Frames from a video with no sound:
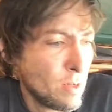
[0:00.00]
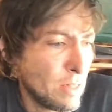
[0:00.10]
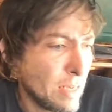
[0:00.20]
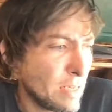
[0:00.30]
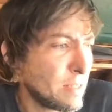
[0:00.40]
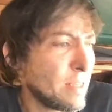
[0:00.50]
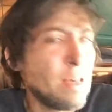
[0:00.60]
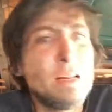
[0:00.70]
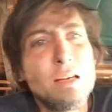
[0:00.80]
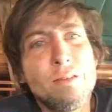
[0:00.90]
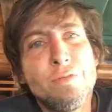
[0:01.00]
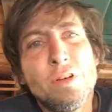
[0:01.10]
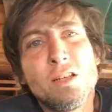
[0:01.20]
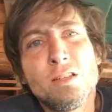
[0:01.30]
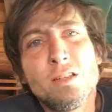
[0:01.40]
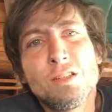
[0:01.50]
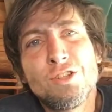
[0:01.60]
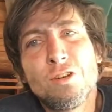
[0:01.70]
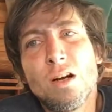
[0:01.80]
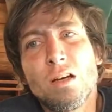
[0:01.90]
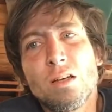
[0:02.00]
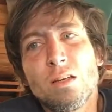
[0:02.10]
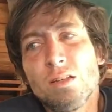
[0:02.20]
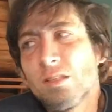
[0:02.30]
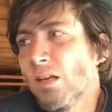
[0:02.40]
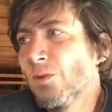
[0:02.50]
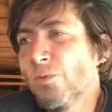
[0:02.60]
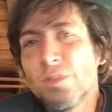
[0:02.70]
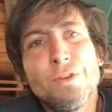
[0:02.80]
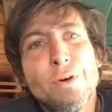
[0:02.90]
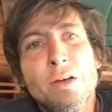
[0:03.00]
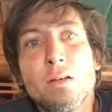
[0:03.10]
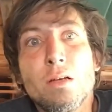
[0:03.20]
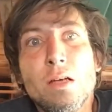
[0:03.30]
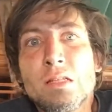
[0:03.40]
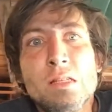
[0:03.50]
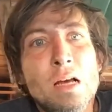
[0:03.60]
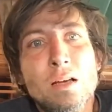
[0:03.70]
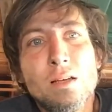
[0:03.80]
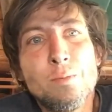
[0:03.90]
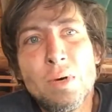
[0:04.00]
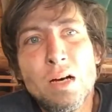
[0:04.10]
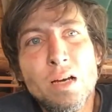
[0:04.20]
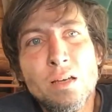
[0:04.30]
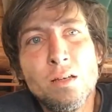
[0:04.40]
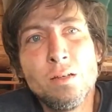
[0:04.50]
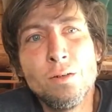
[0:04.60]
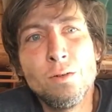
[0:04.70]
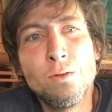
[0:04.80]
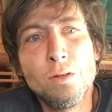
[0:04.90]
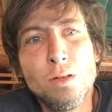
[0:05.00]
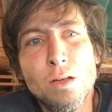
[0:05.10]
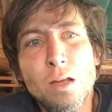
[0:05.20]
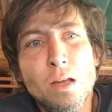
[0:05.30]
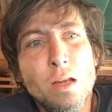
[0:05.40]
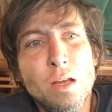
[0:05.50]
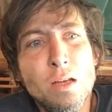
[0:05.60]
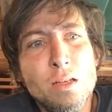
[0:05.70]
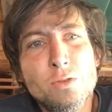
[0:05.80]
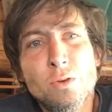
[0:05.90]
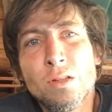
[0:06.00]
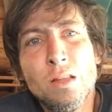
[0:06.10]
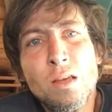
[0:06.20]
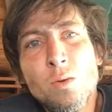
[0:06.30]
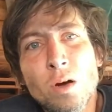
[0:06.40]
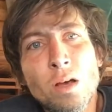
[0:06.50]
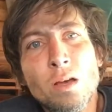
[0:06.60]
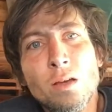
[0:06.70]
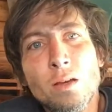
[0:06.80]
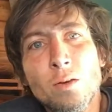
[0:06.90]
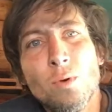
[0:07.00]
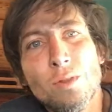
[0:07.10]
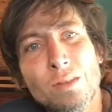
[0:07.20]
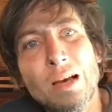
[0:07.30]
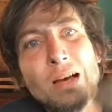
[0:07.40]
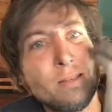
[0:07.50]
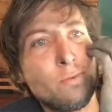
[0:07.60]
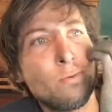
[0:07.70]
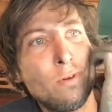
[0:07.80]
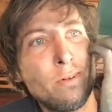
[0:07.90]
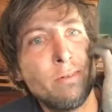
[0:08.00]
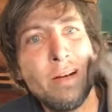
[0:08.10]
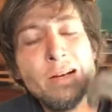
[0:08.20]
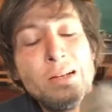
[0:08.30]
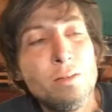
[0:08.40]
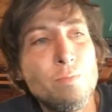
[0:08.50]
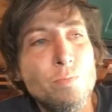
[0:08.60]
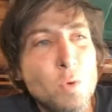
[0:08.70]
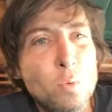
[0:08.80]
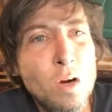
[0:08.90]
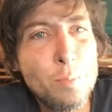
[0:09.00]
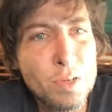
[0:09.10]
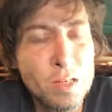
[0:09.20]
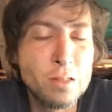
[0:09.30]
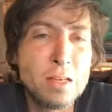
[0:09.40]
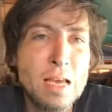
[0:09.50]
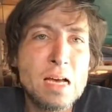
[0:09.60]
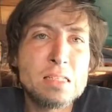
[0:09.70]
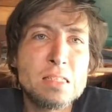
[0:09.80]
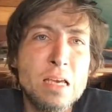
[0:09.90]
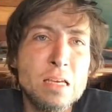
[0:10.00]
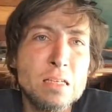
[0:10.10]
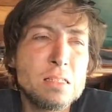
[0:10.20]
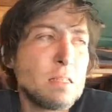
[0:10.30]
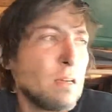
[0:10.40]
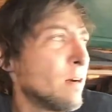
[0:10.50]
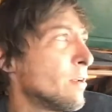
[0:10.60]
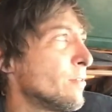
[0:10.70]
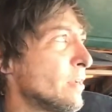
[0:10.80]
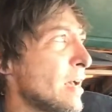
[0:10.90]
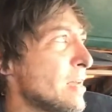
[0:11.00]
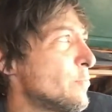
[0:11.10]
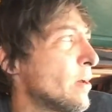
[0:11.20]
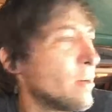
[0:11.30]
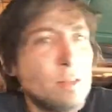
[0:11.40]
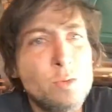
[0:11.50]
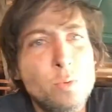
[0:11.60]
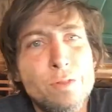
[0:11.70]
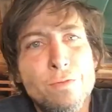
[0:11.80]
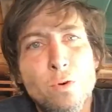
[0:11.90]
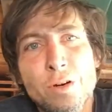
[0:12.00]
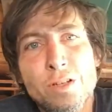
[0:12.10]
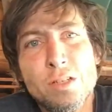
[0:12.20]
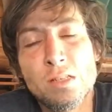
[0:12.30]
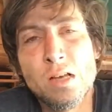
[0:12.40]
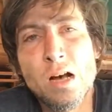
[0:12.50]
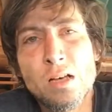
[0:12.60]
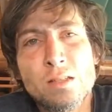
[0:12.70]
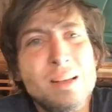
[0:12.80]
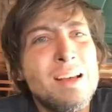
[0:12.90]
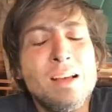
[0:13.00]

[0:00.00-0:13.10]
Like I said, I can finish this truck, this 81 Toyota. It's not going to buy you any sort of leeway with guys rolling around, romping on their gas tanks or on their gas pedals with 4-inch exhaust.